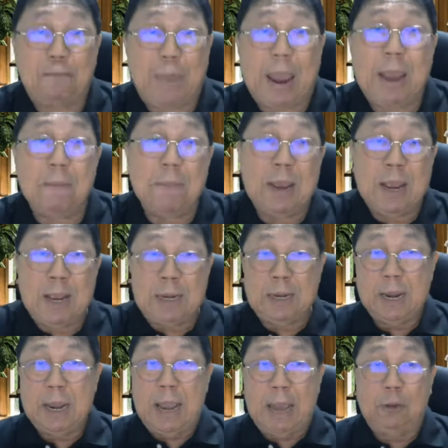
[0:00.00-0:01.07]

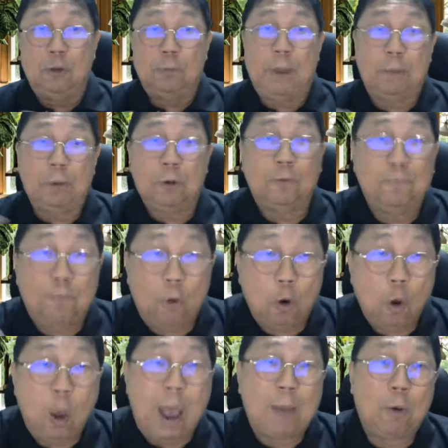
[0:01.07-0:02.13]
payment and to be able to
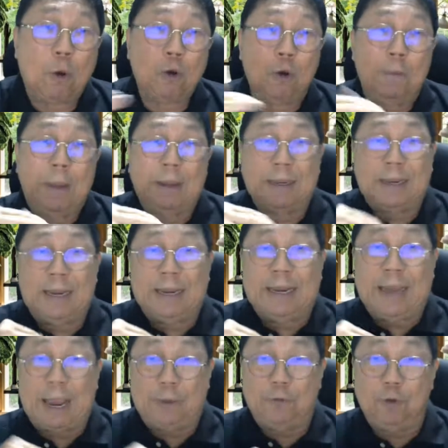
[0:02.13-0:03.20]
follow up
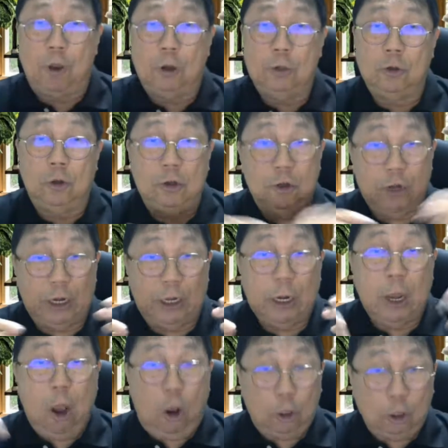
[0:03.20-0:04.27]
automatically and so on. So you need
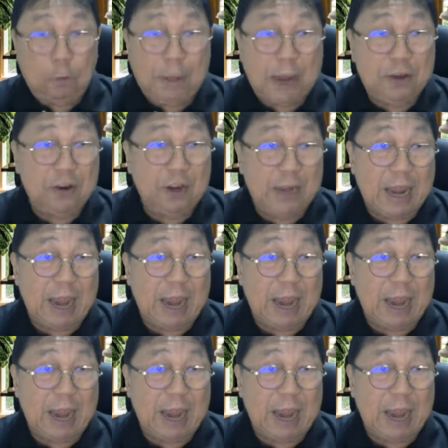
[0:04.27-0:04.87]
automation.